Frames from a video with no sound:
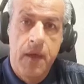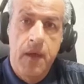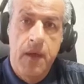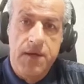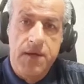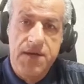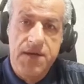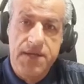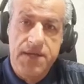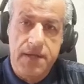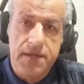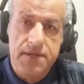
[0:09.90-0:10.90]

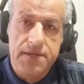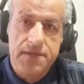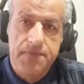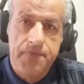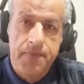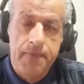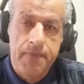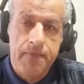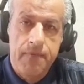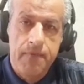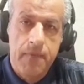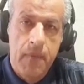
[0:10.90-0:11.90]
Greetings.
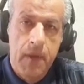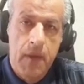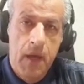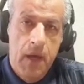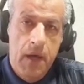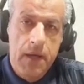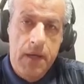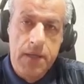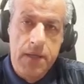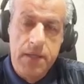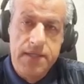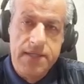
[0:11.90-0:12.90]
In
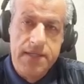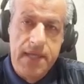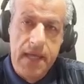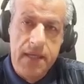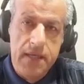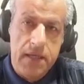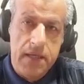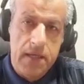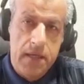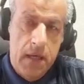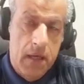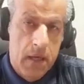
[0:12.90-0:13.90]
understanding
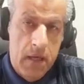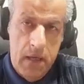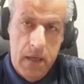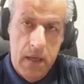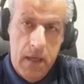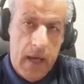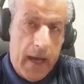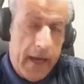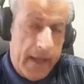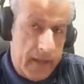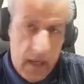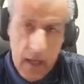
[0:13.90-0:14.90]
and
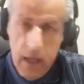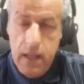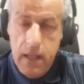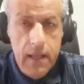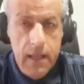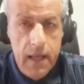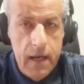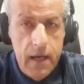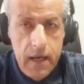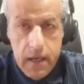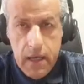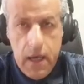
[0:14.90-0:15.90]
learning
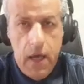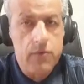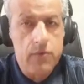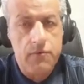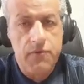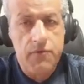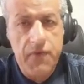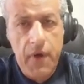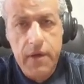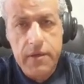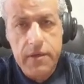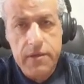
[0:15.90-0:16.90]
how we find
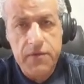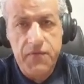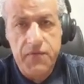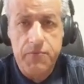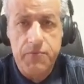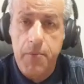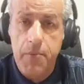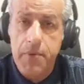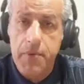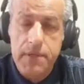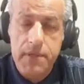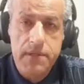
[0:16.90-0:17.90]
different
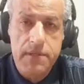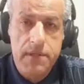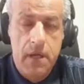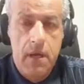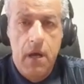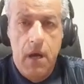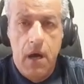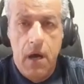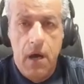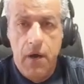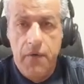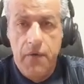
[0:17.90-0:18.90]
properties of
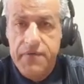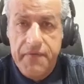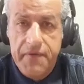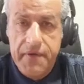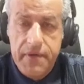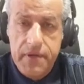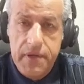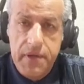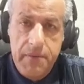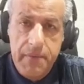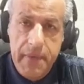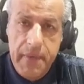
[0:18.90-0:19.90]
different
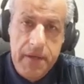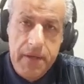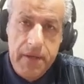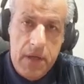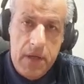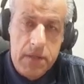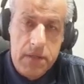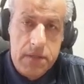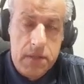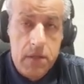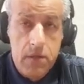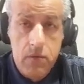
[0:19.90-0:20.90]
materials,
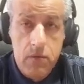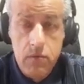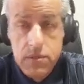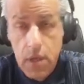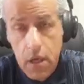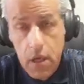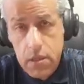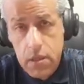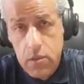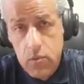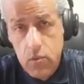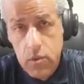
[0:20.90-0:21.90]
we started with
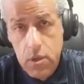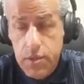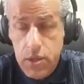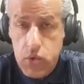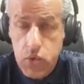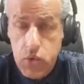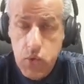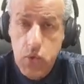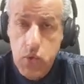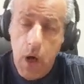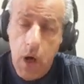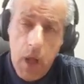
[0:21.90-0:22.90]
two
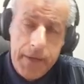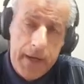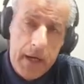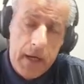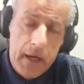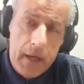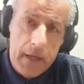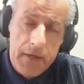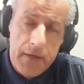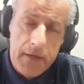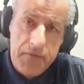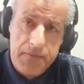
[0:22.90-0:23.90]
alternatives.